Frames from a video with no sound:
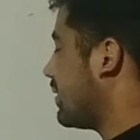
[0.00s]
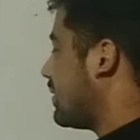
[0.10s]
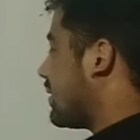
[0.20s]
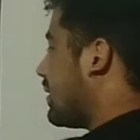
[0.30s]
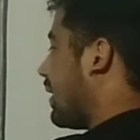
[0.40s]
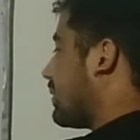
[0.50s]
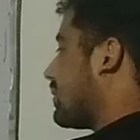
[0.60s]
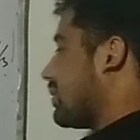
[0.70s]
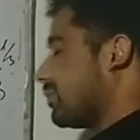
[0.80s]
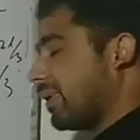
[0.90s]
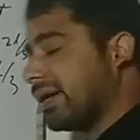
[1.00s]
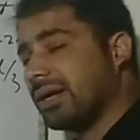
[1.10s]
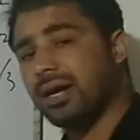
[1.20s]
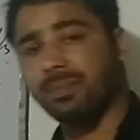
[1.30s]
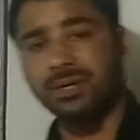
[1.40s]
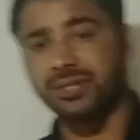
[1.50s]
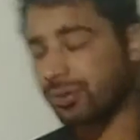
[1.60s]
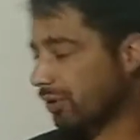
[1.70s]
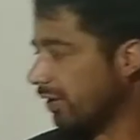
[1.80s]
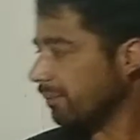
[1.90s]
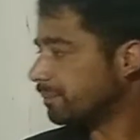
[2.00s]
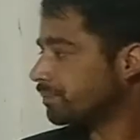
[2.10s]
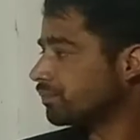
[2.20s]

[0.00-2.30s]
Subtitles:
Means this length, this is my L/3, okay?